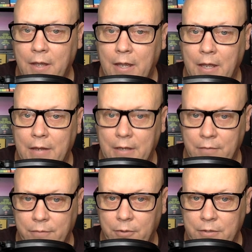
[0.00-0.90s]
and the
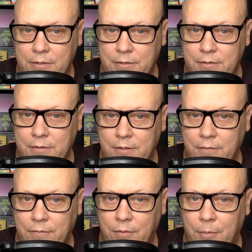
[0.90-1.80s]
influences
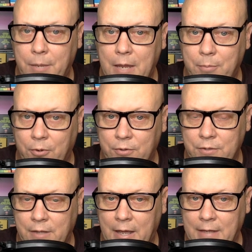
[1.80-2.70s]
from the papers
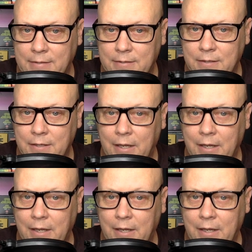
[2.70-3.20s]
that